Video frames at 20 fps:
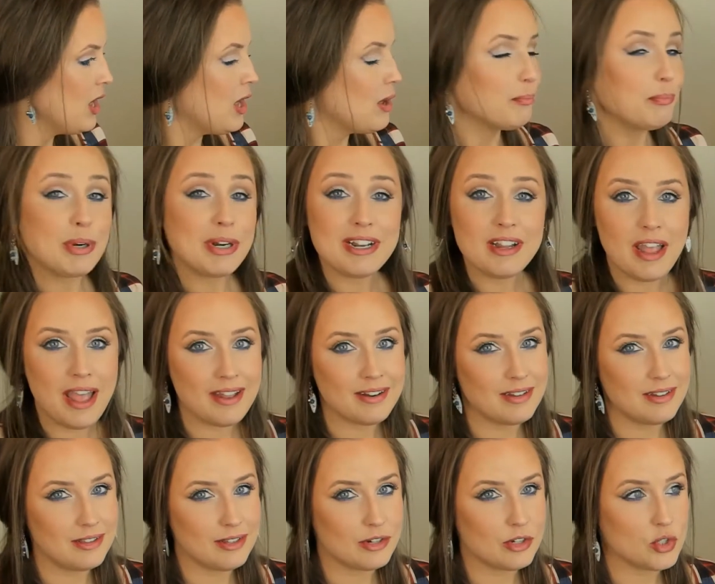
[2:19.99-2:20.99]
Pretty handy
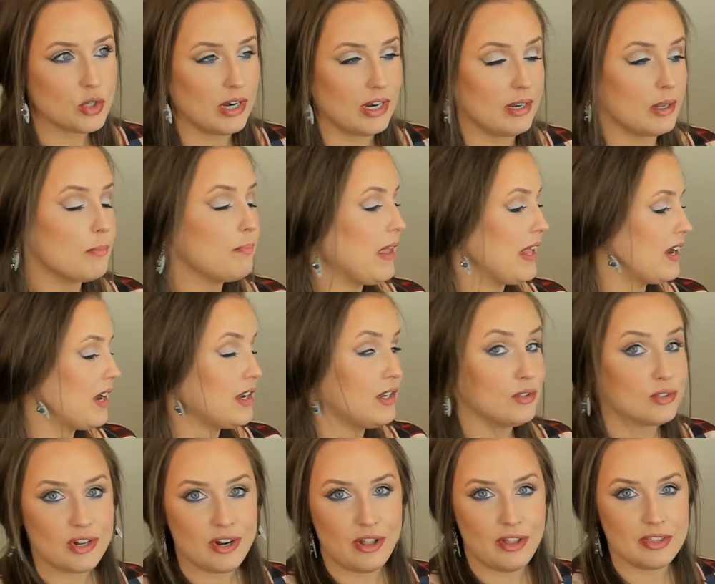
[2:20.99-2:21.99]
little trick, and I use
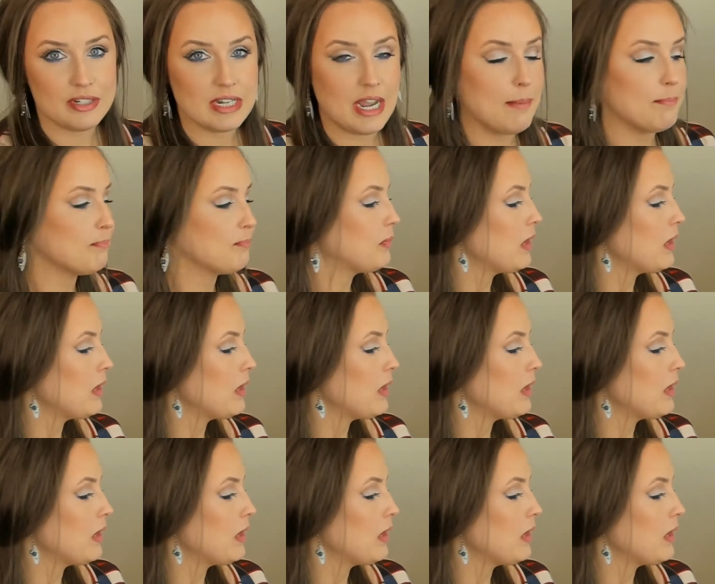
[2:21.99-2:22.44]
it all the time.